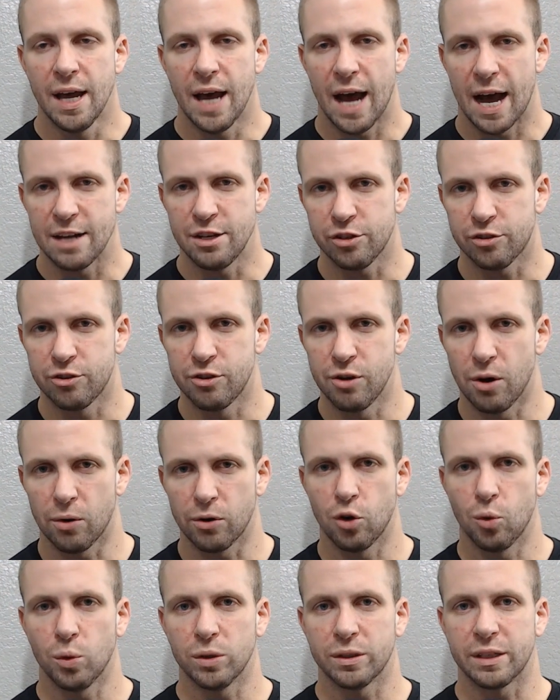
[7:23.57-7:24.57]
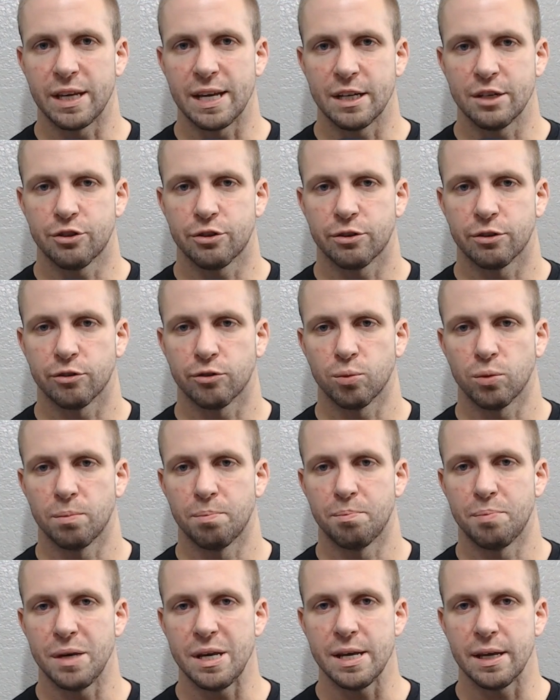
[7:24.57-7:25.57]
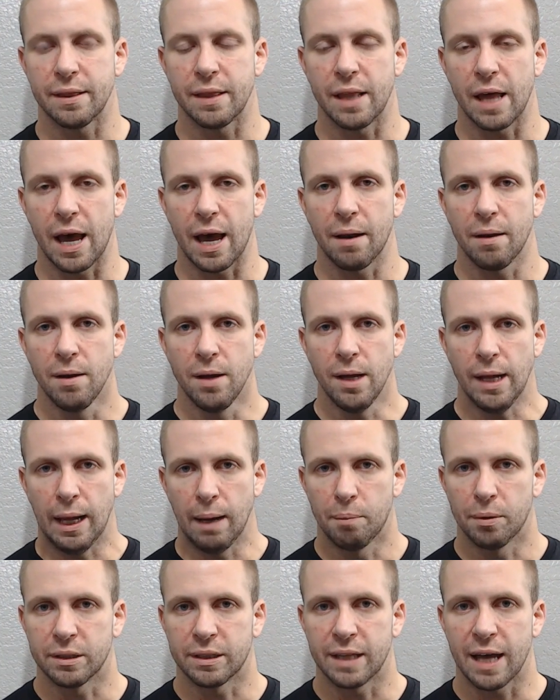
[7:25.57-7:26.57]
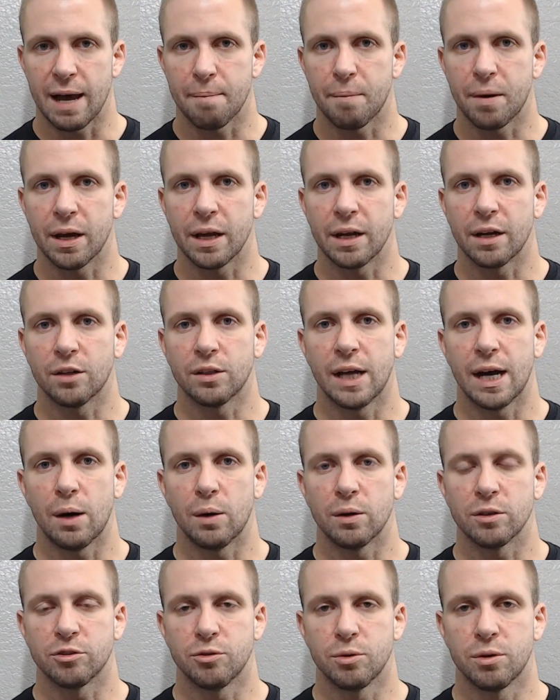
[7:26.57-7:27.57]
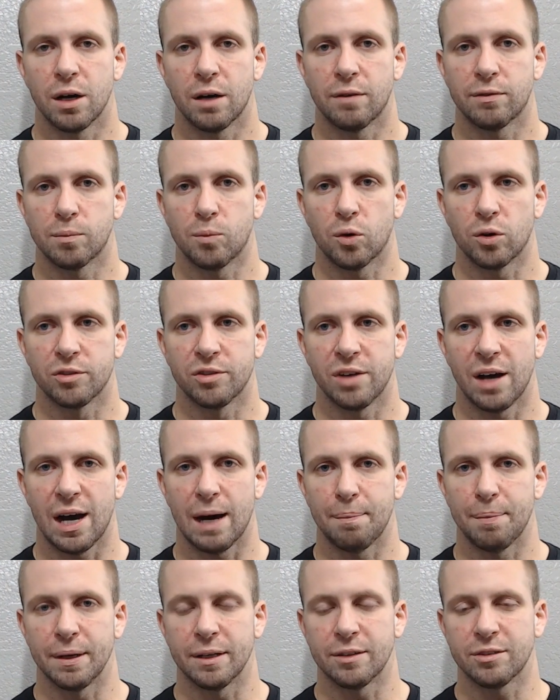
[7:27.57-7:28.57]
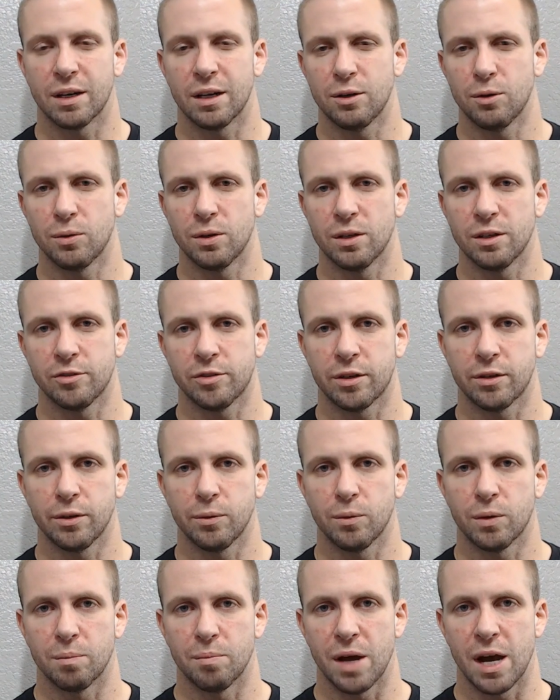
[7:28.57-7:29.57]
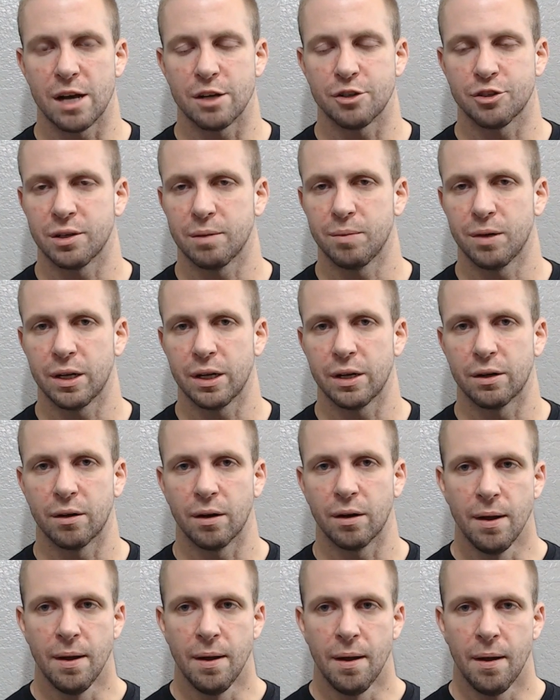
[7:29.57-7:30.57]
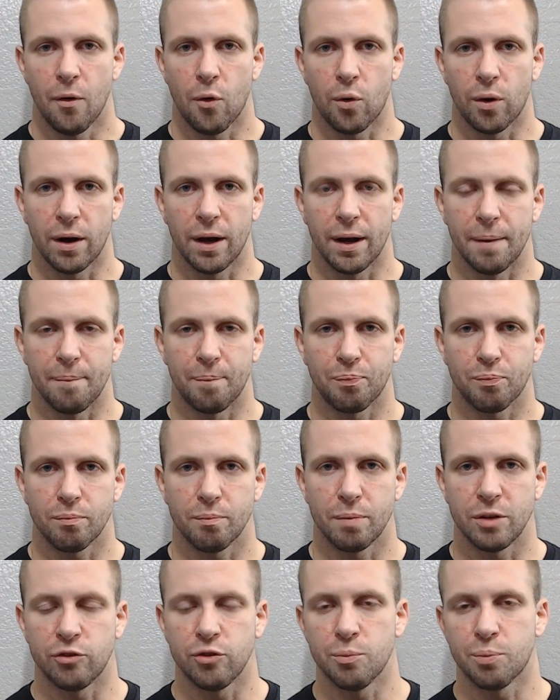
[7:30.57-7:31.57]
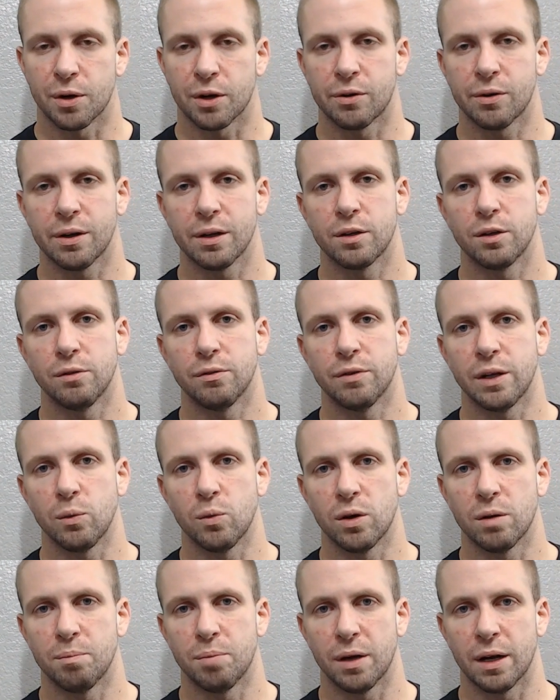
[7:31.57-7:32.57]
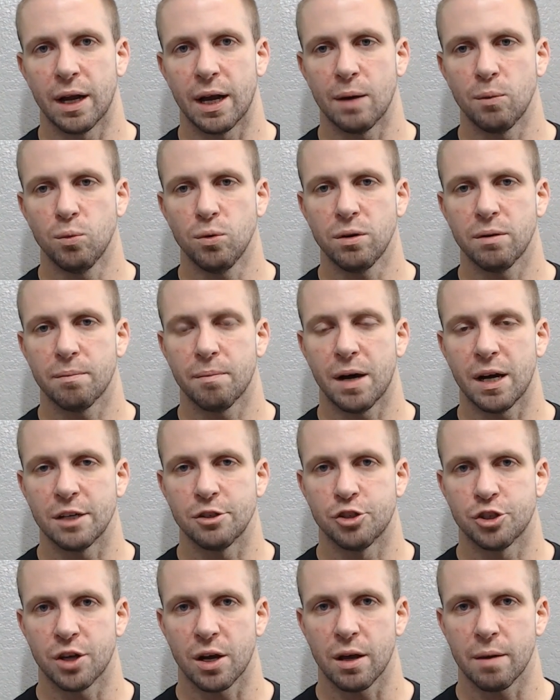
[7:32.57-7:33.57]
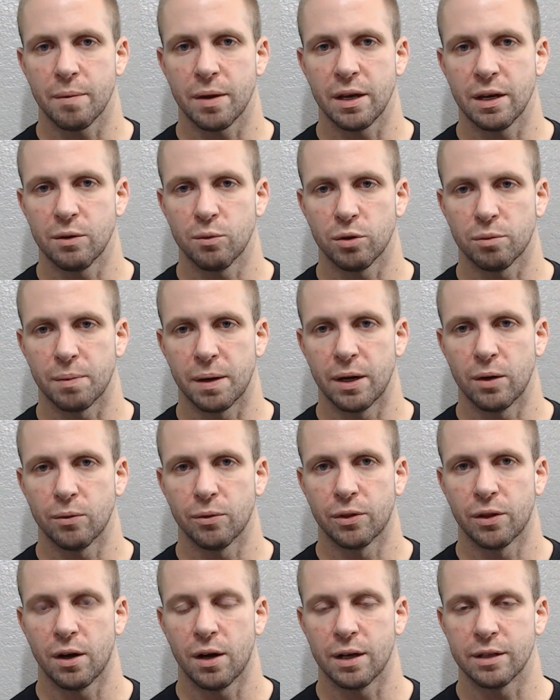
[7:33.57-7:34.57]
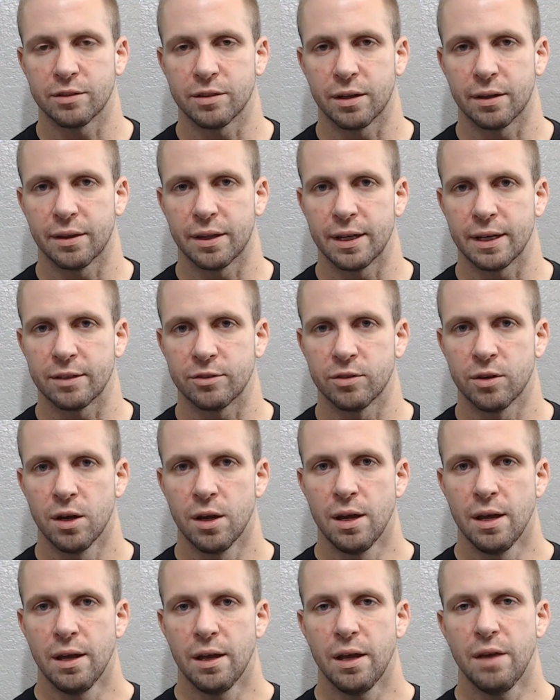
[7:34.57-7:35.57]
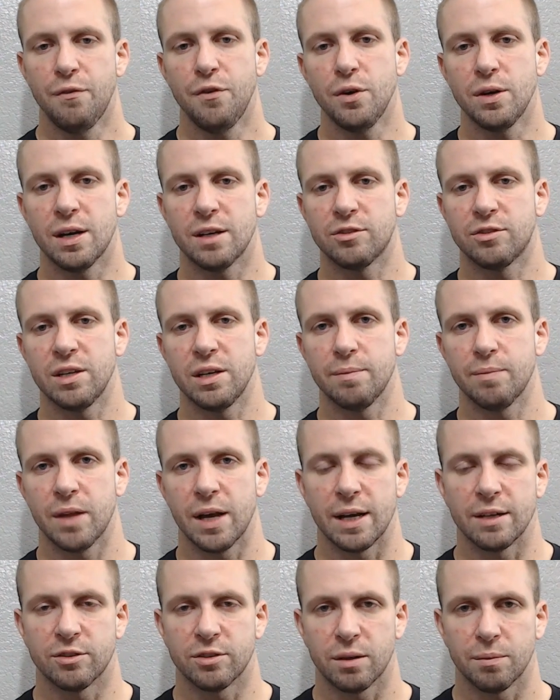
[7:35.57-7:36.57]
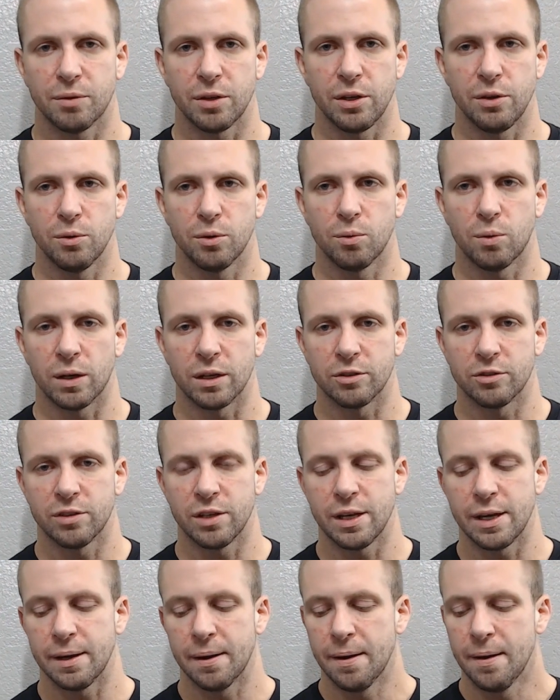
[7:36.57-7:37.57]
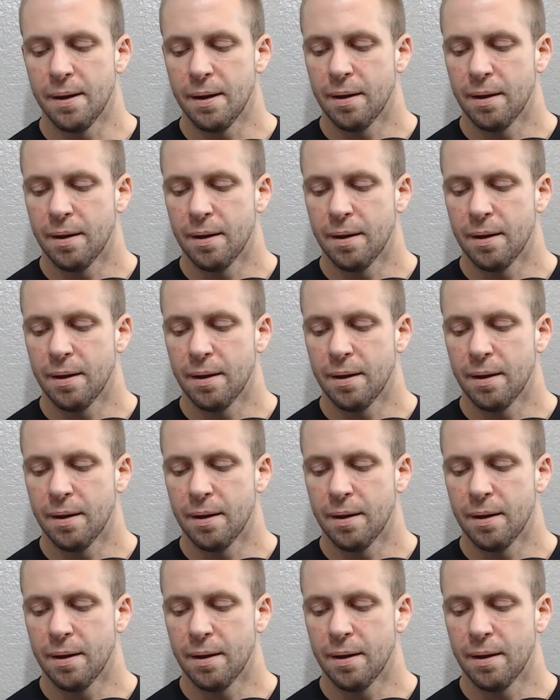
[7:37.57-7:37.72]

I just don't know what the interest would be in that, but that might allow us to cover more topics. And I don't necessarily want to bash anybody or be super critical of anyone, but I wouldn't mind chiming in with my own thoughts on things if you guys deem that something you would want to see.